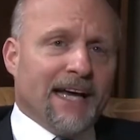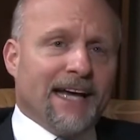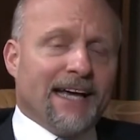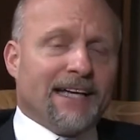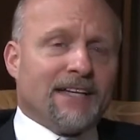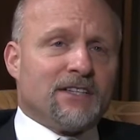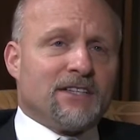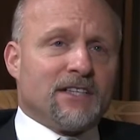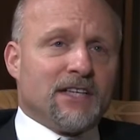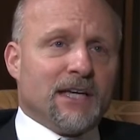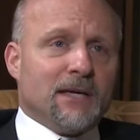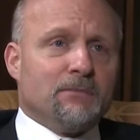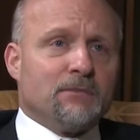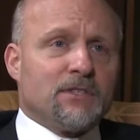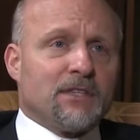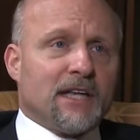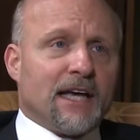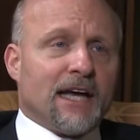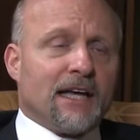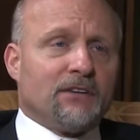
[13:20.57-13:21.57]
it
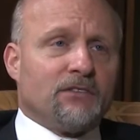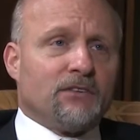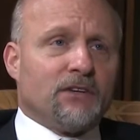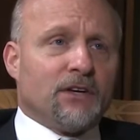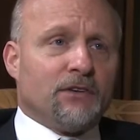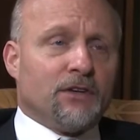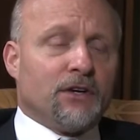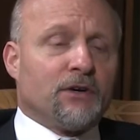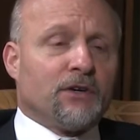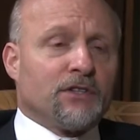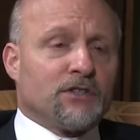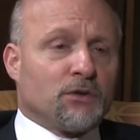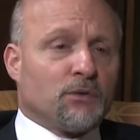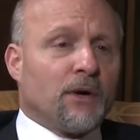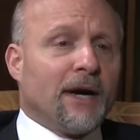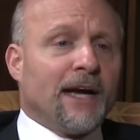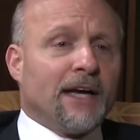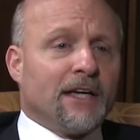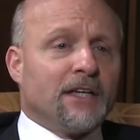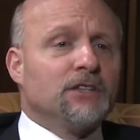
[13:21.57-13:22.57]
seems that there is
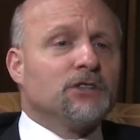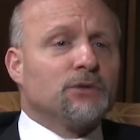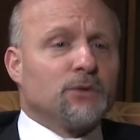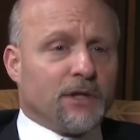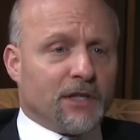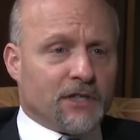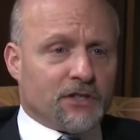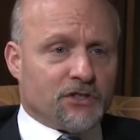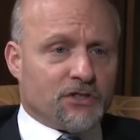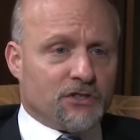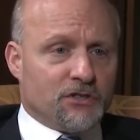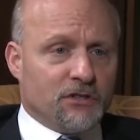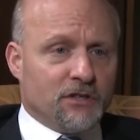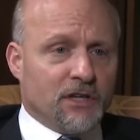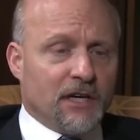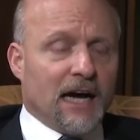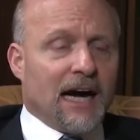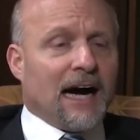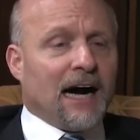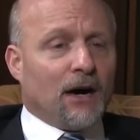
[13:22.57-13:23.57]
great interest
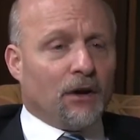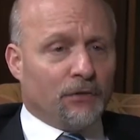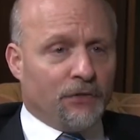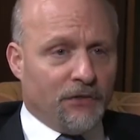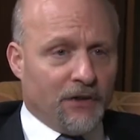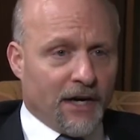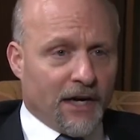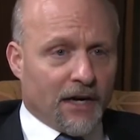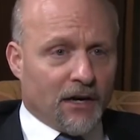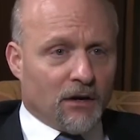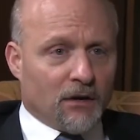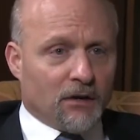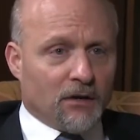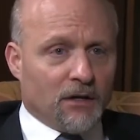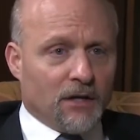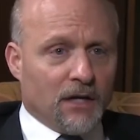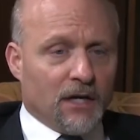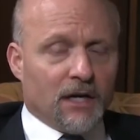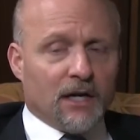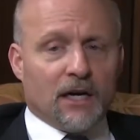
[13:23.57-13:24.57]
out there
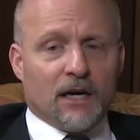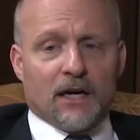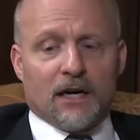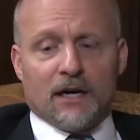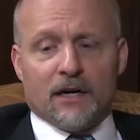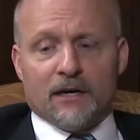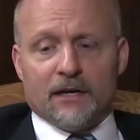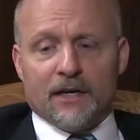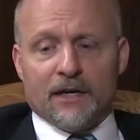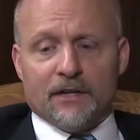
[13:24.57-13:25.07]
uh,